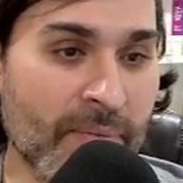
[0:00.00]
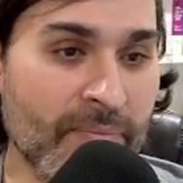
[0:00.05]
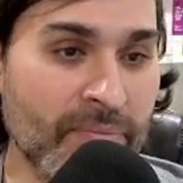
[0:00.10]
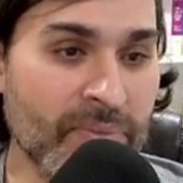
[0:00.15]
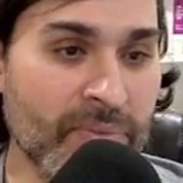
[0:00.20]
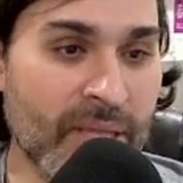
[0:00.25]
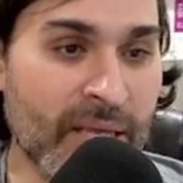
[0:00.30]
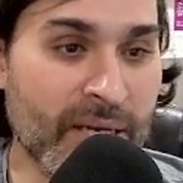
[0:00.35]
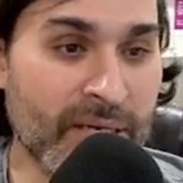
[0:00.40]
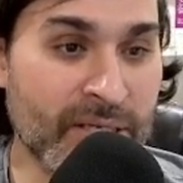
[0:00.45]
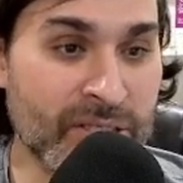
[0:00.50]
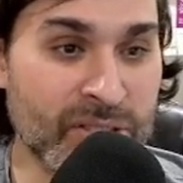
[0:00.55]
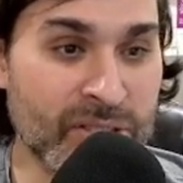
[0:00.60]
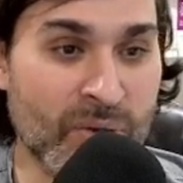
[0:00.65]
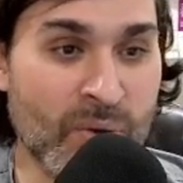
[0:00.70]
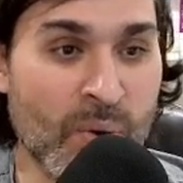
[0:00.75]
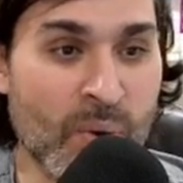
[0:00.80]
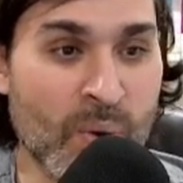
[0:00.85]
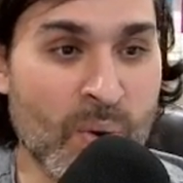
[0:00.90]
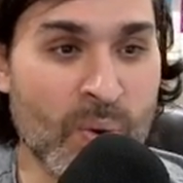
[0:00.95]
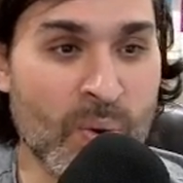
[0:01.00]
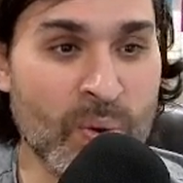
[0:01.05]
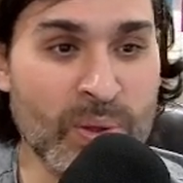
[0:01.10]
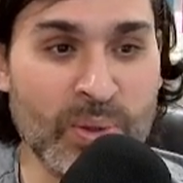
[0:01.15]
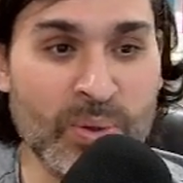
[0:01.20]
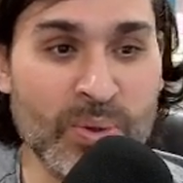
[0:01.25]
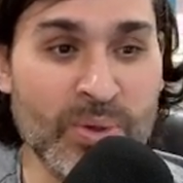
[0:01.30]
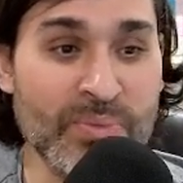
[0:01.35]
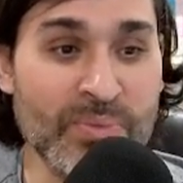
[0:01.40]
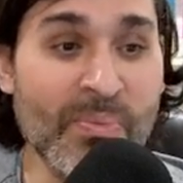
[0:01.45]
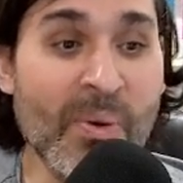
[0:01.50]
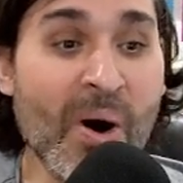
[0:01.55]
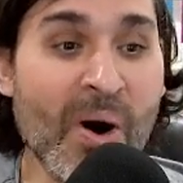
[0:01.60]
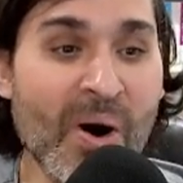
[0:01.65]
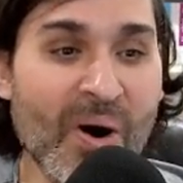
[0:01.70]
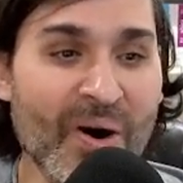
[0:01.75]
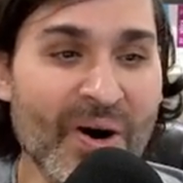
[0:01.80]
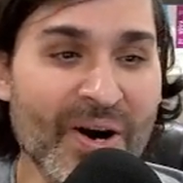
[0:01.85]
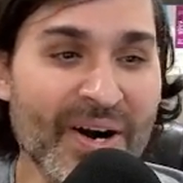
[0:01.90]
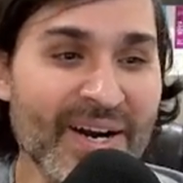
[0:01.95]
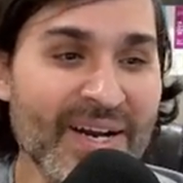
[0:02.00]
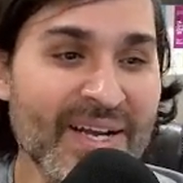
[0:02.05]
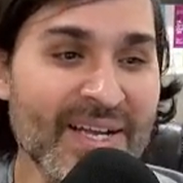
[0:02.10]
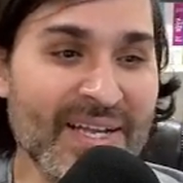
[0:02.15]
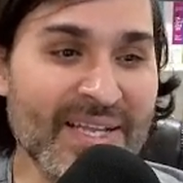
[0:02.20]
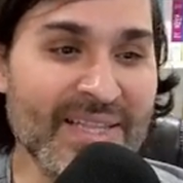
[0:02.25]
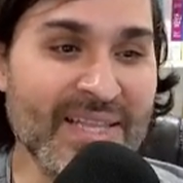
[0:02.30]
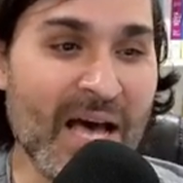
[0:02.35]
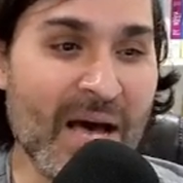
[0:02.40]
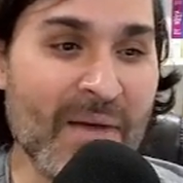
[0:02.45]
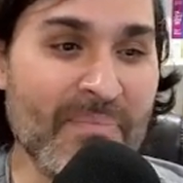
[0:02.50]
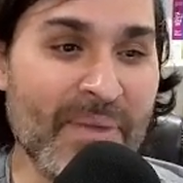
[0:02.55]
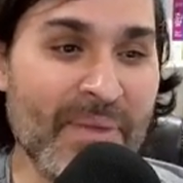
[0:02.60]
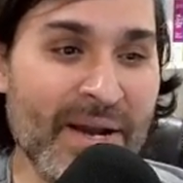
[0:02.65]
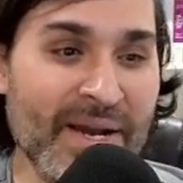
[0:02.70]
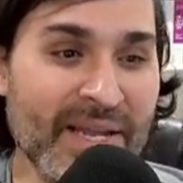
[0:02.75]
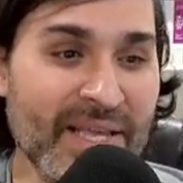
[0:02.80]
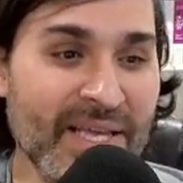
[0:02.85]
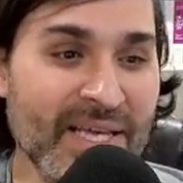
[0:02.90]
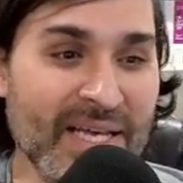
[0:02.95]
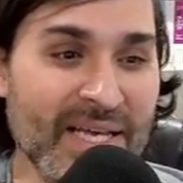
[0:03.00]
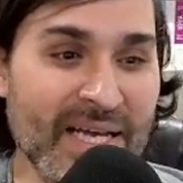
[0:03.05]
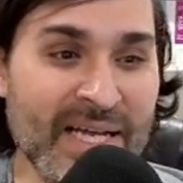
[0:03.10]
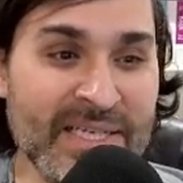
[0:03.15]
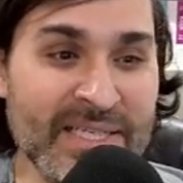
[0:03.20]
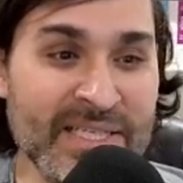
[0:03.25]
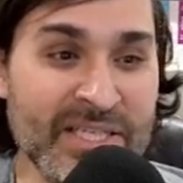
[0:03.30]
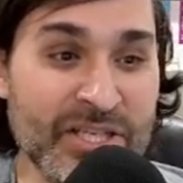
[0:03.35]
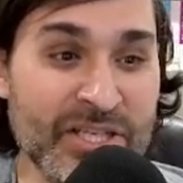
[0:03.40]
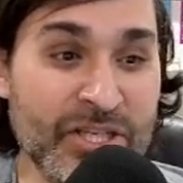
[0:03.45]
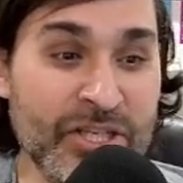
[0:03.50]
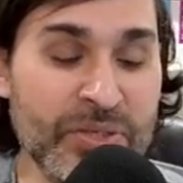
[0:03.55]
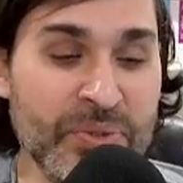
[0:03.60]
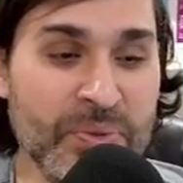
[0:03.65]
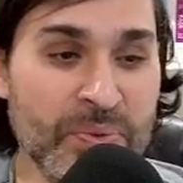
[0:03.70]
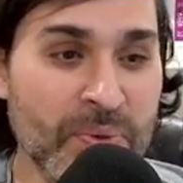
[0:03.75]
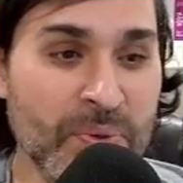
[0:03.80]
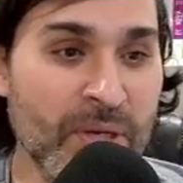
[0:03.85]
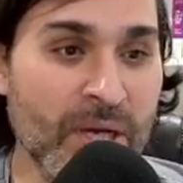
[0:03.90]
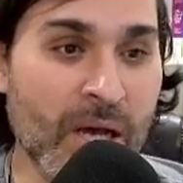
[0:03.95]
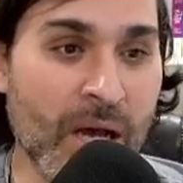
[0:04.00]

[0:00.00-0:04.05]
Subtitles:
There is a whole load more that are pending and in the queue.